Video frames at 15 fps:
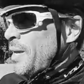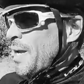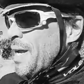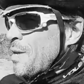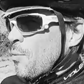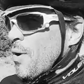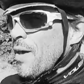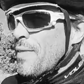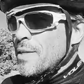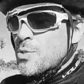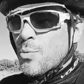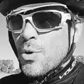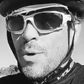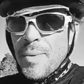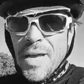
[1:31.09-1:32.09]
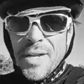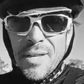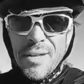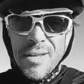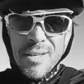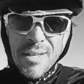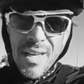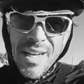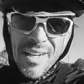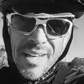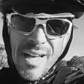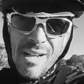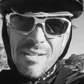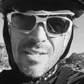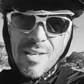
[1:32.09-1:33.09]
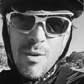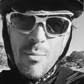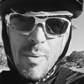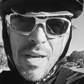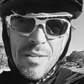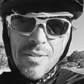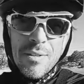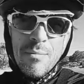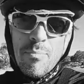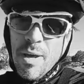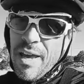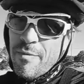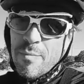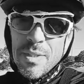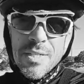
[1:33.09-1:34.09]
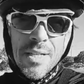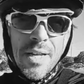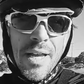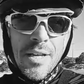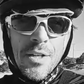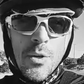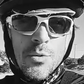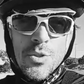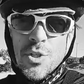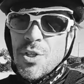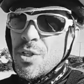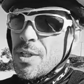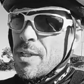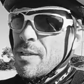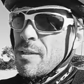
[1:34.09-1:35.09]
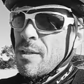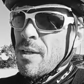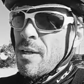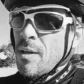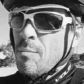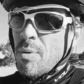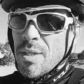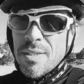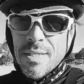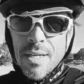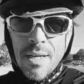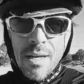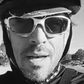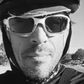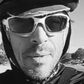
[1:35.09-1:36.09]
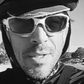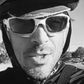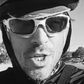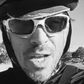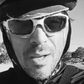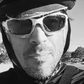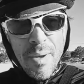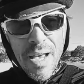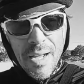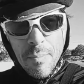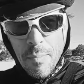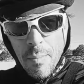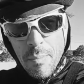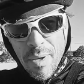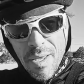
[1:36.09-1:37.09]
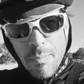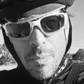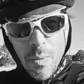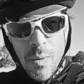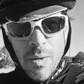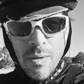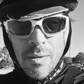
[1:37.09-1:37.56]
Anyway, that's where I'm headed, into Galisteo Basin. Pavement today, no dirt, but I'm gonna check back my people